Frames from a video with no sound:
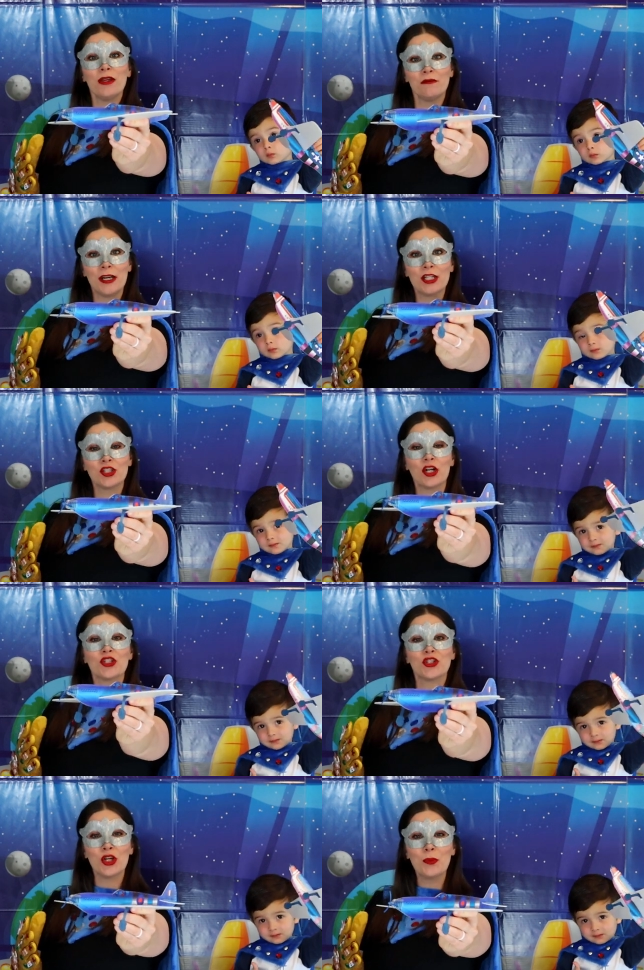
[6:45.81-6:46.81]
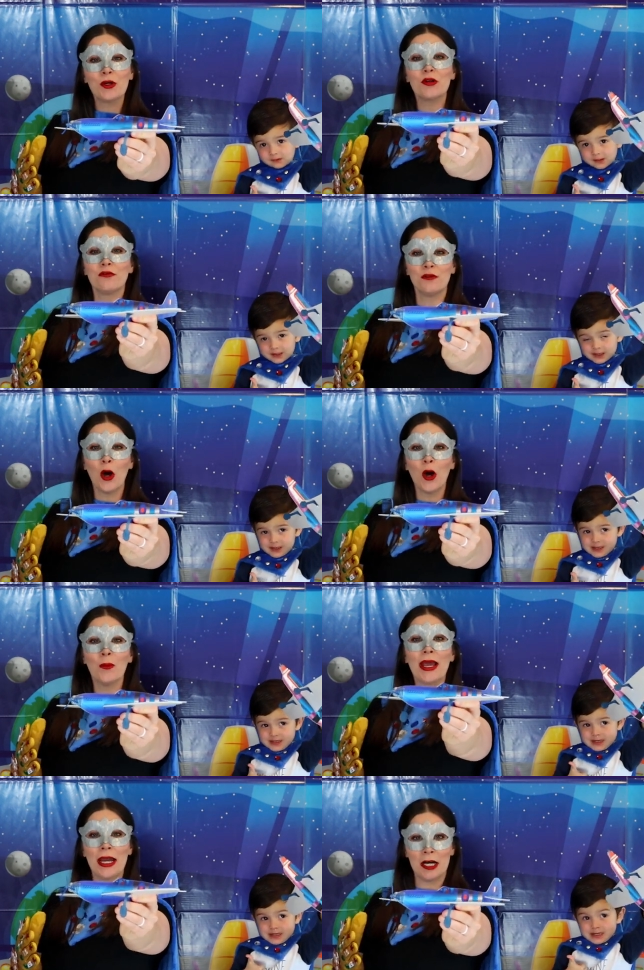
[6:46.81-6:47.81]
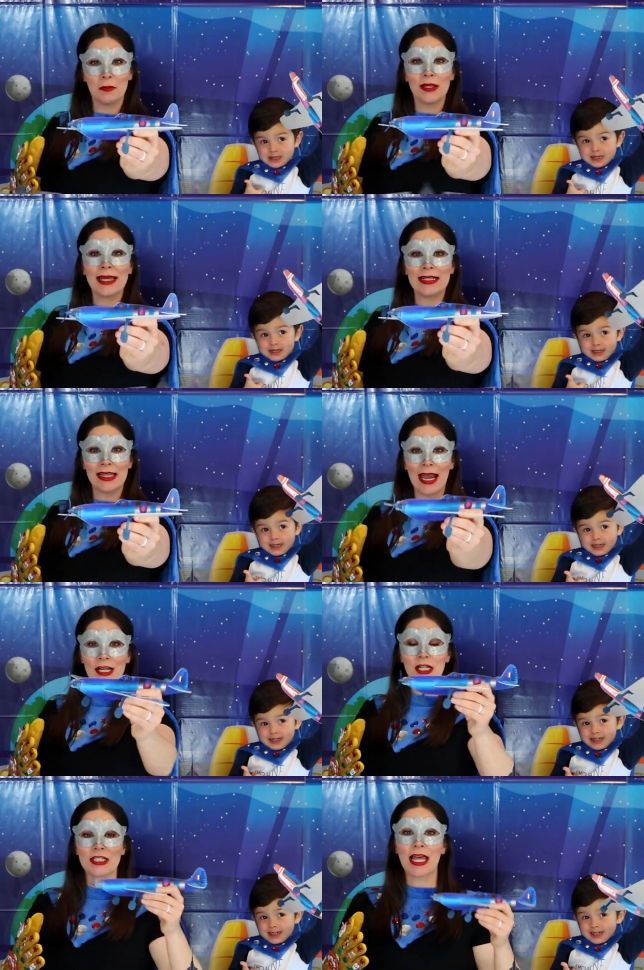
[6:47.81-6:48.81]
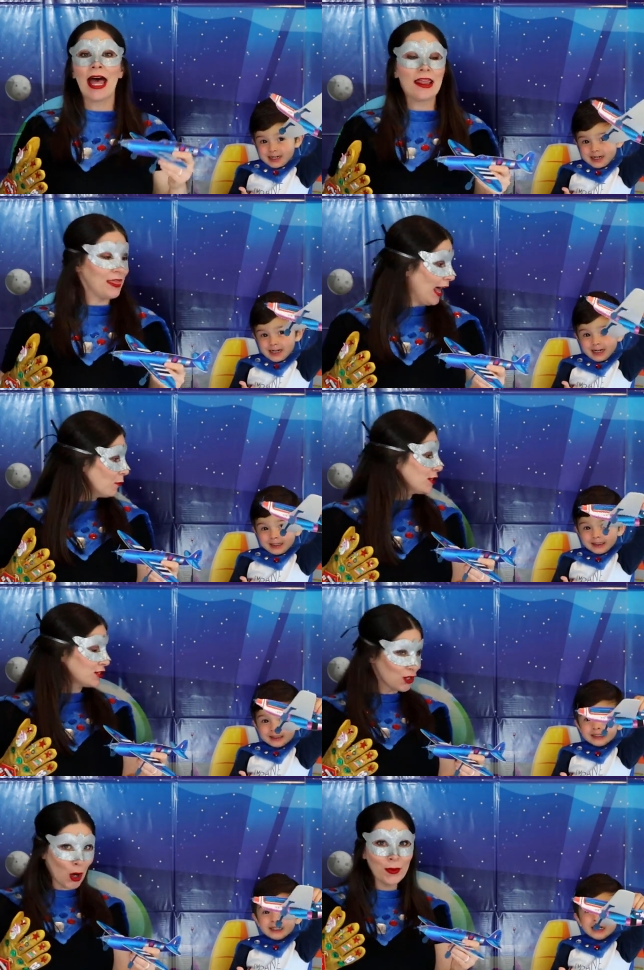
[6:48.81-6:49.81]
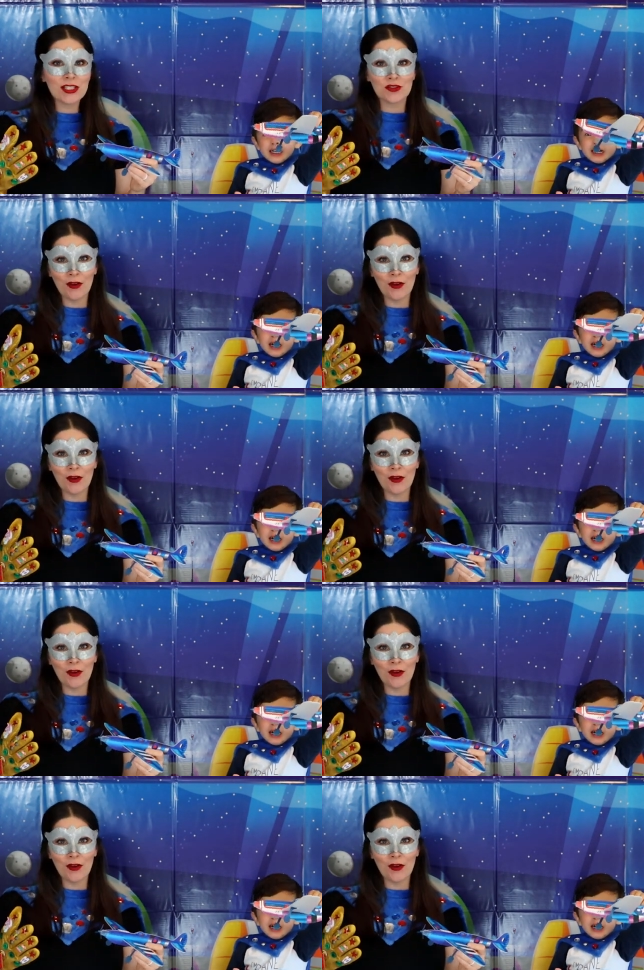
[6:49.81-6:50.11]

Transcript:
Speaker 1: we finished our super foam airplane gliders. That was so much